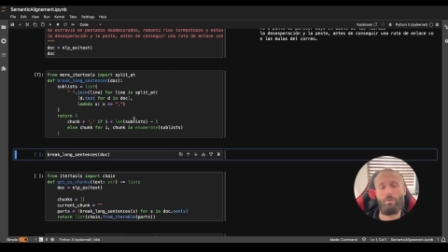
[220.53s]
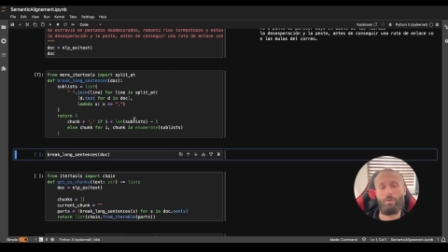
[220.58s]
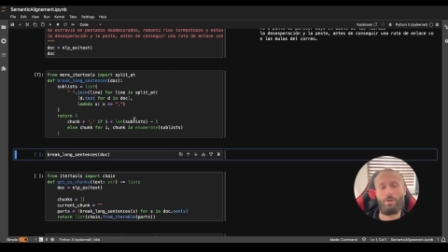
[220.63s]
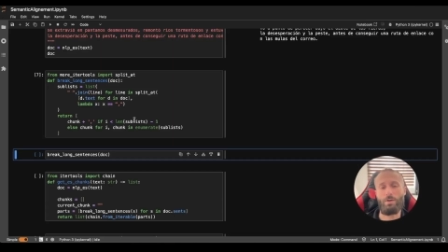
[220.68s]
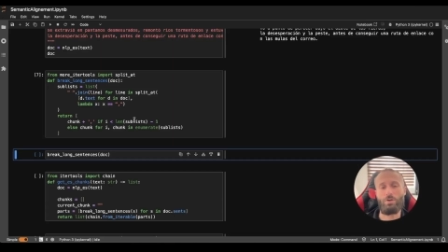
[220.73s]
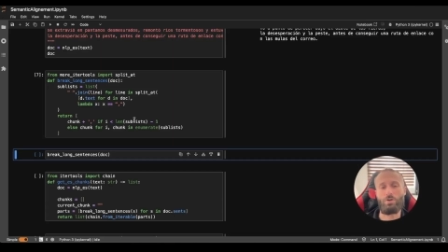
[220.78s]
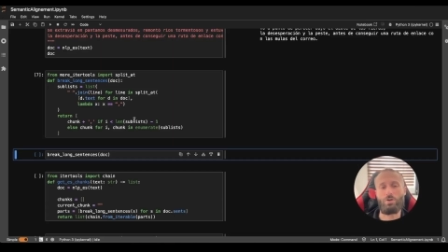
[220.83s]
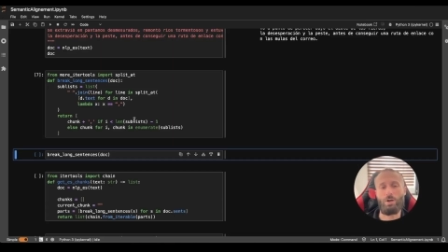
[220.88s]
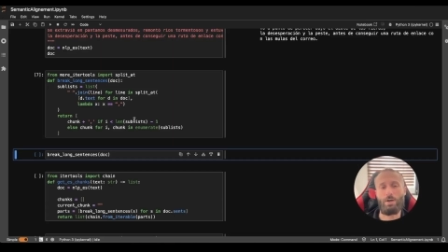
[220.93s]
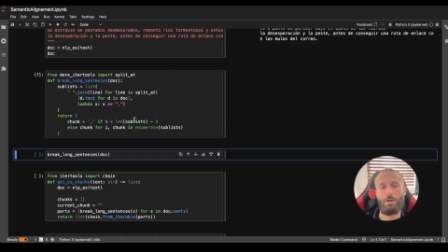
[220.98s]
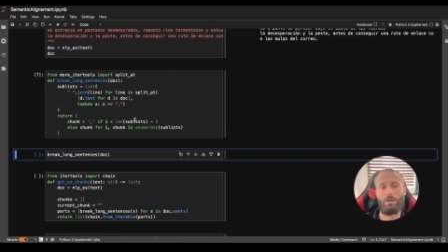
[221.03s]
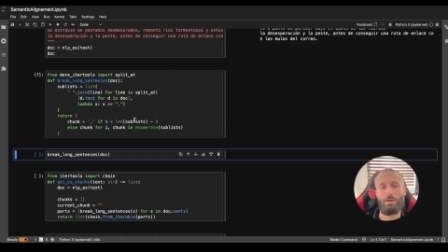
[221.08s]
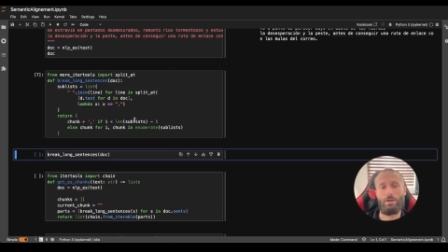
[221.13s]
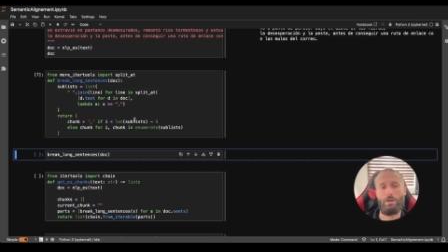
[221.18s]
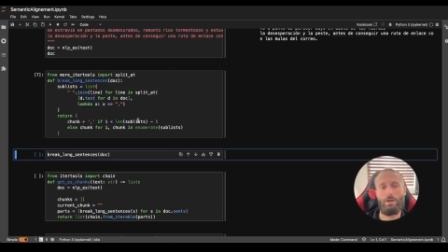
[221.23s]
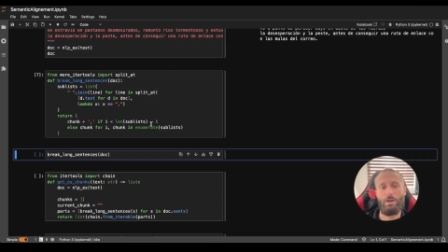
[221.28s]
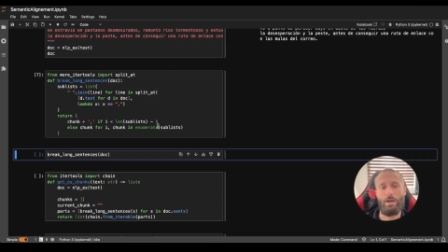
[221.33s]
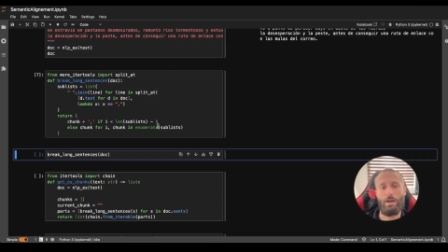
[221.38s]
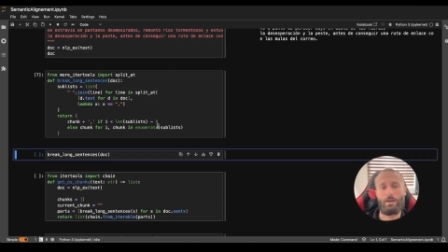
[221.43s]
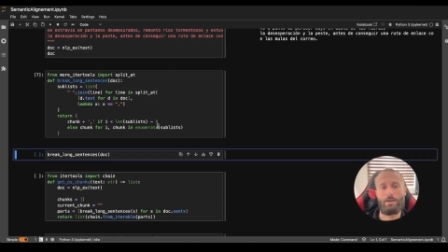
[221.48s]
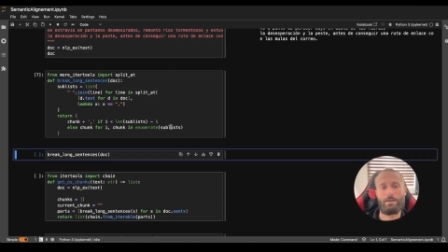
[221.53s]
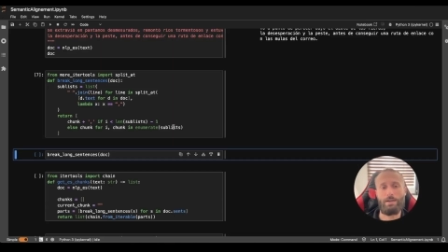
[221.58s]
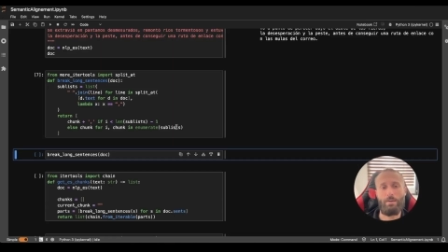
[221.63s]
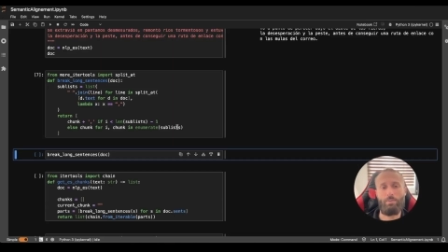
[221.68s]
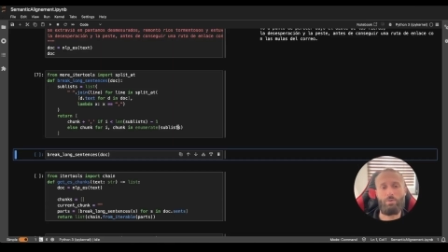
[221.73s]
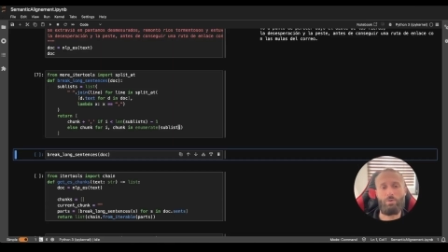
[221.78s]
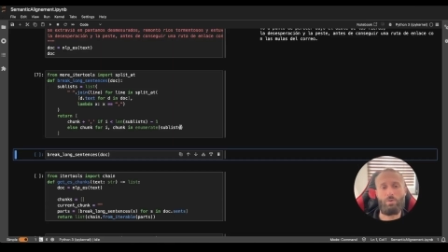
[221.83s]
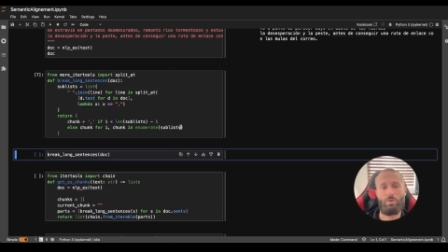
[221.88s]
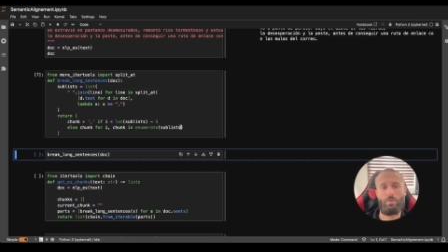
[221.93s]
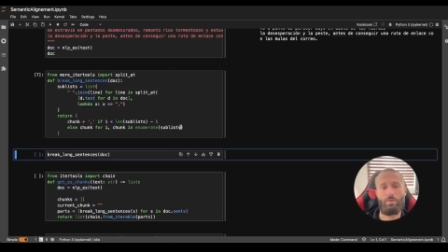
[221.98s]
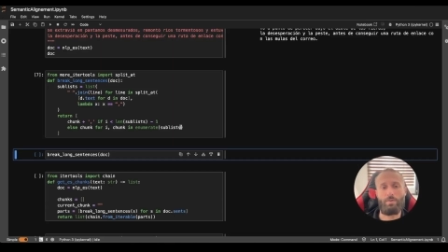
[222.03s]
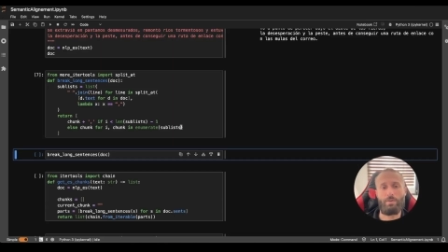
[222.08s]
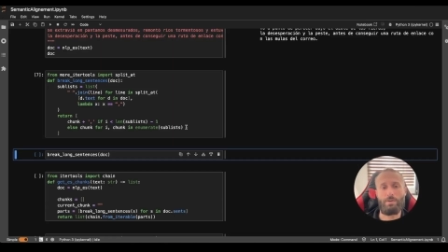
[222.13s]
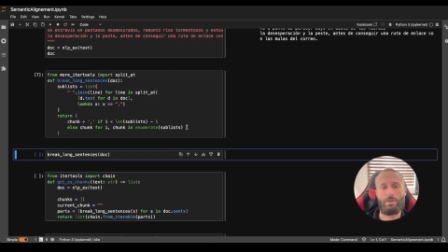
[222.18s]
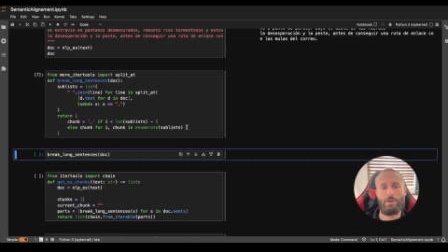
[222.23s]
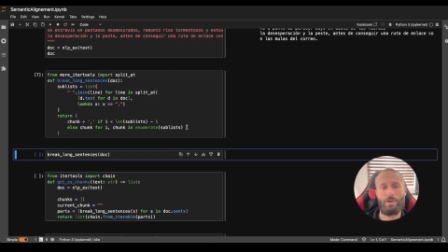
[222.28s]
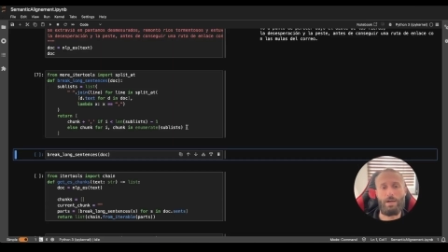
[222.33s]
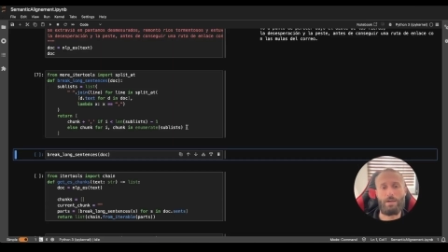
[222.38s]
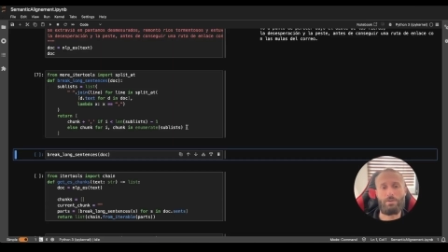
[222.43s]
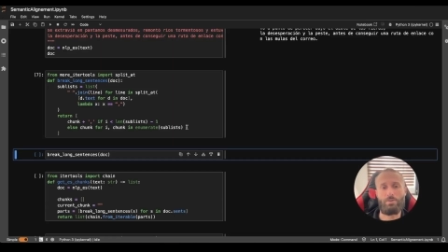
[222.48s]
each chunk, except of
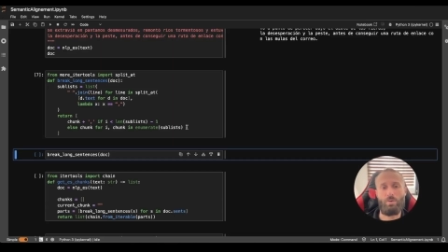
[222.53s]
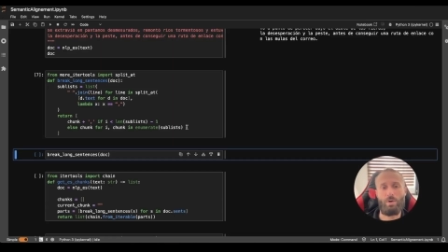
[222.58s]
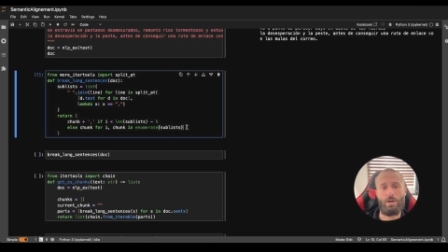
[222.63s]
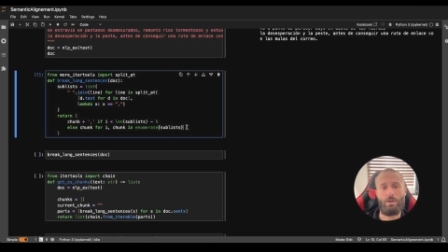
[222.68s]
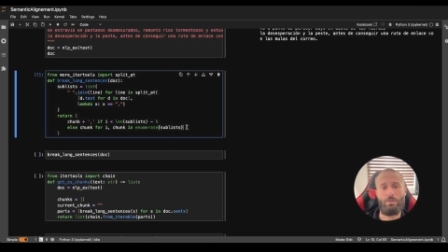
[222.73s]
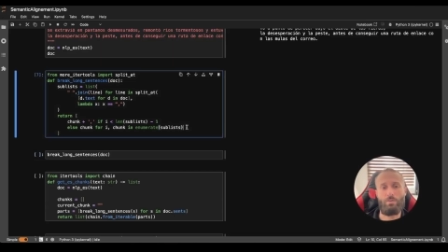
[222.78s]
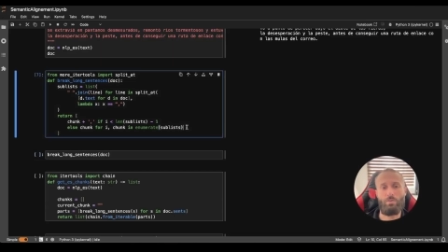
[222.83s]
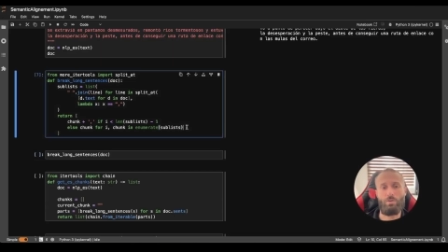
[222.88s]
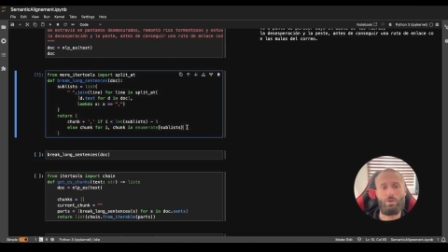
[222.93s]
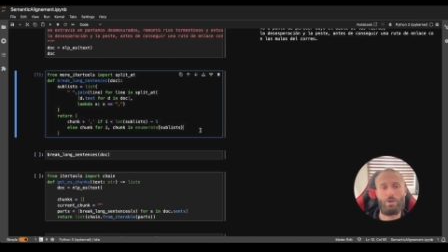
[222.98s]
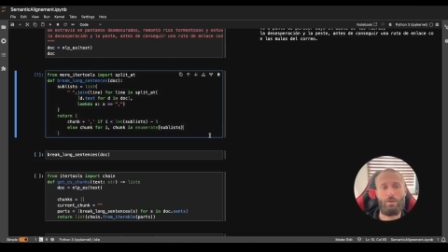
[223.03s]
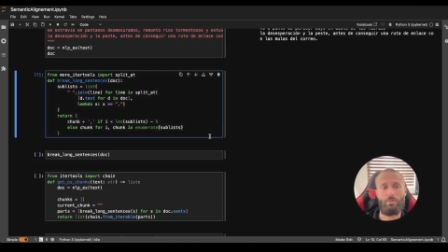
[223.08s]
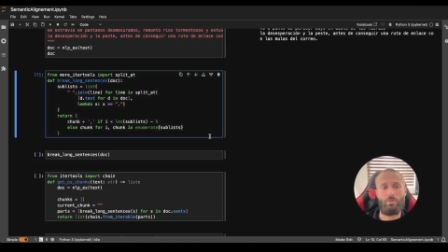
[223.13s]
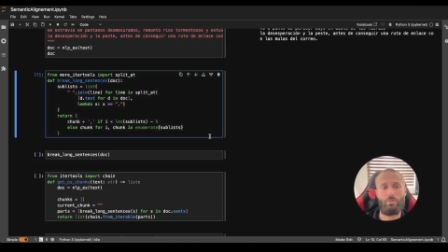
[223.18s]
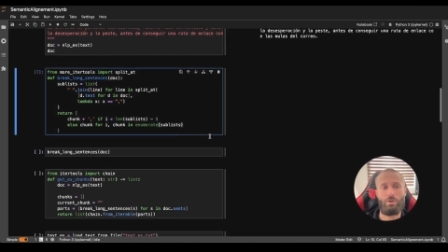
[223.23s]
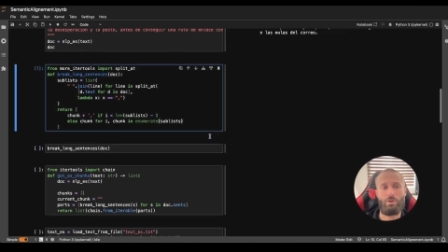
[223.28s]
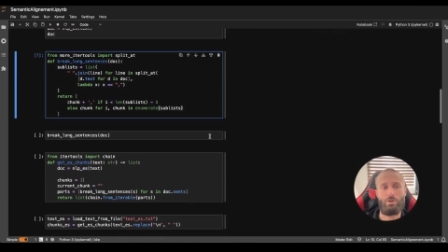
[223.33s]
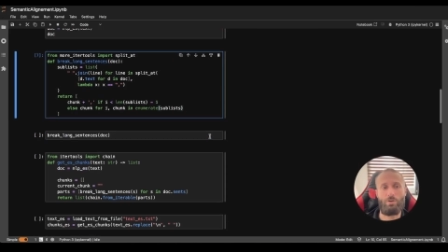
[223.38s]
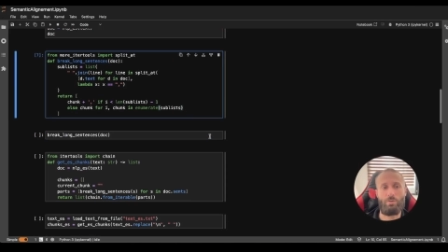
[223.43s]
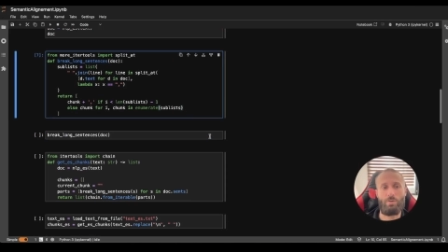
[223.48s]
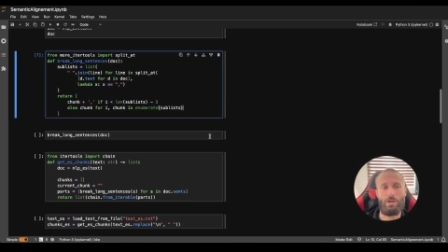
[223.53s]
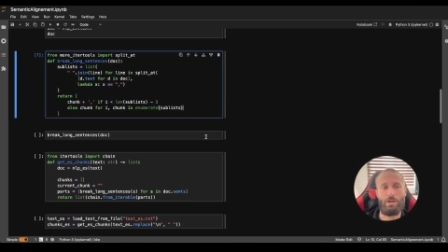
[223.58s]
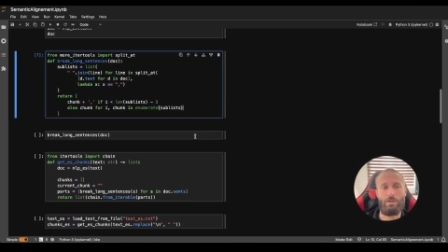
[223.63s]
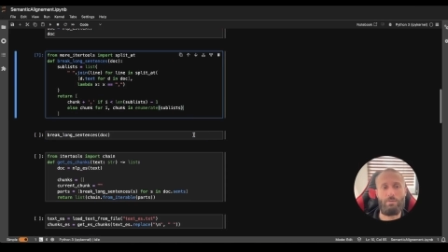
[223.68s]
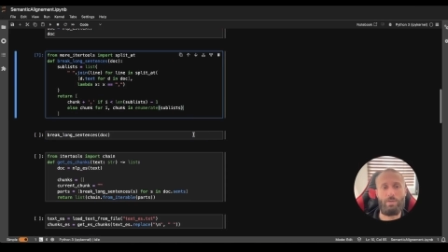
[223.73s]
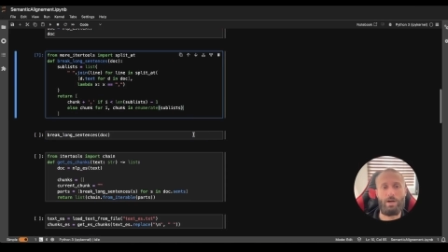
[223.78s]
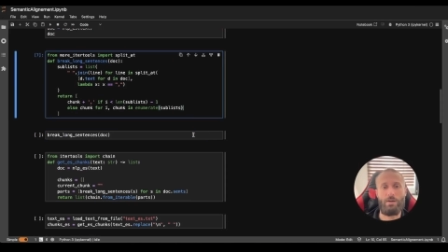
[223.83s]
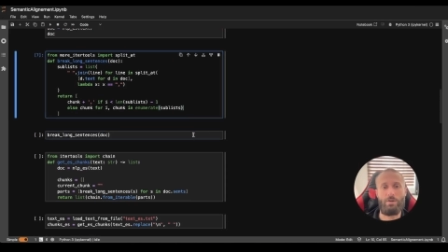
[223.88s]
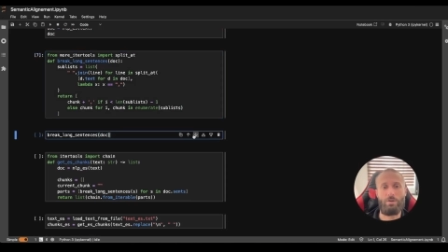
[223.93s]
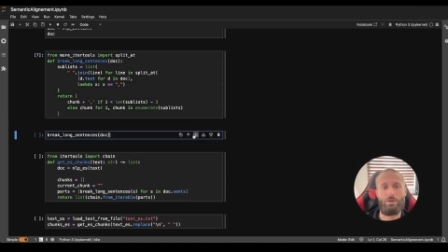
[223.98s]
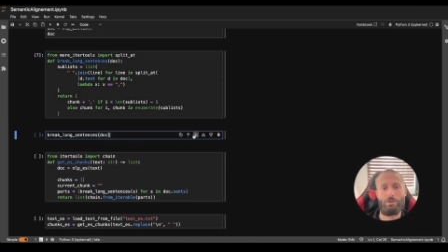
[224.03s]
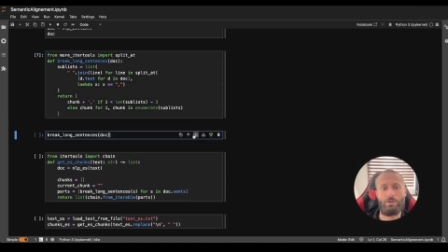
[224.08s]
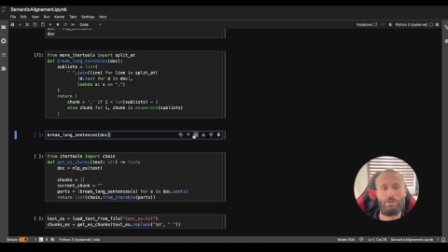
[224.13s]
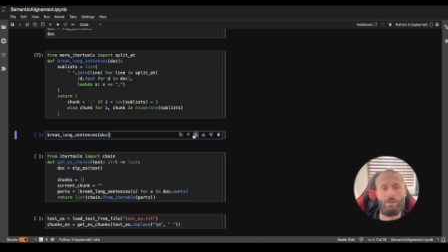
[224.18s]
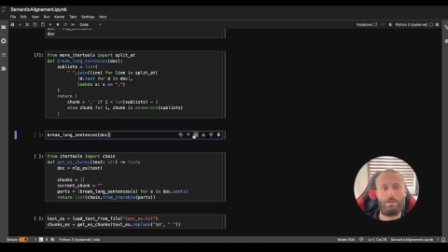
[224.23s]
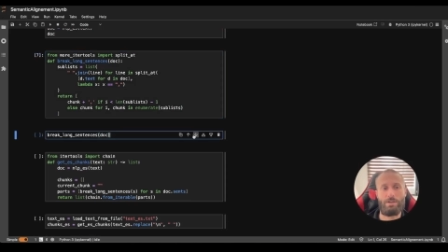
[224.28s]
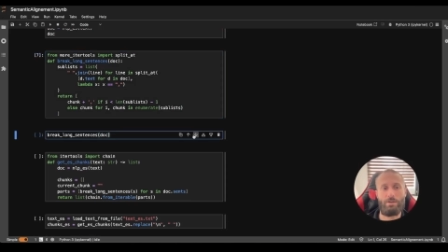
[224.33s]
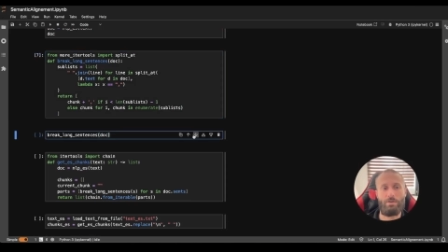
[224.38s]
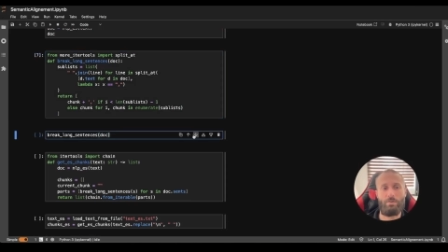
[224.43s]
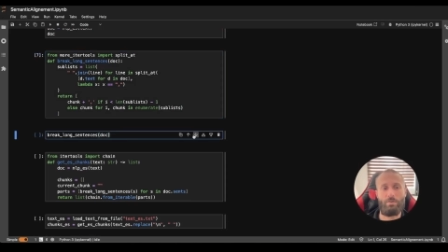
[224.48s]
the last one, which have to be terminated by dot
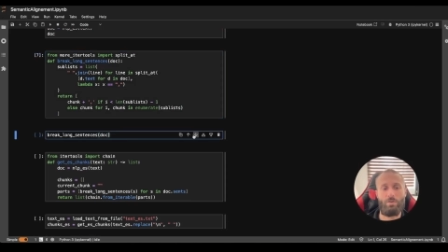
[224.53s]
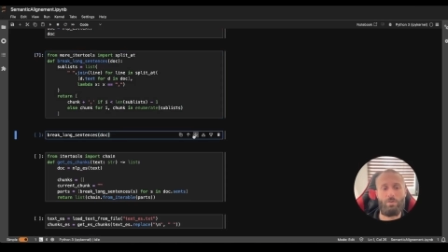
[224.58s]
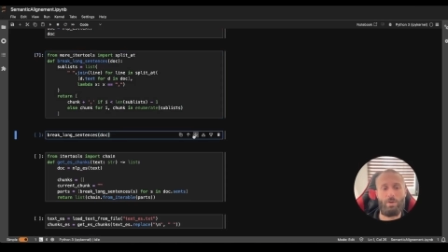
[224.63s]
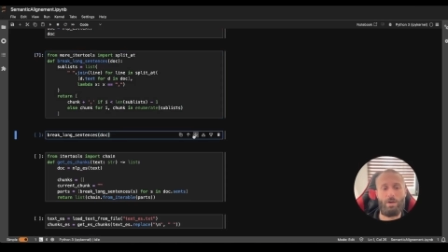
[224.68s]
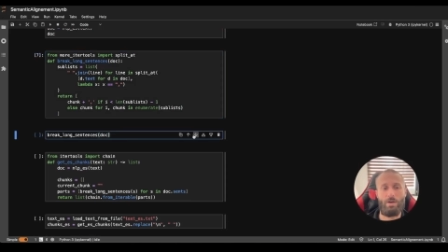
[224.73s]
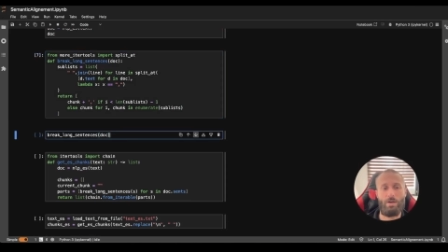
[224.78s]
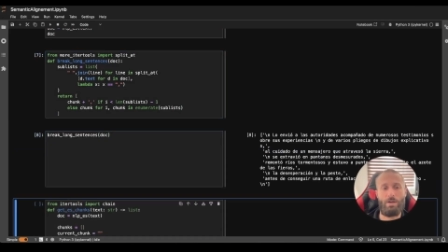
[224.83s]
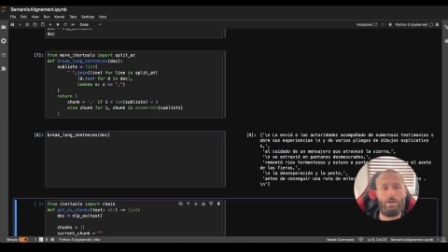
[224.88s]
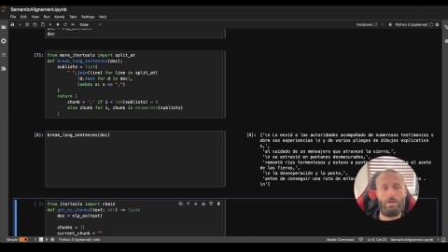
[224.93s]
instead of comma.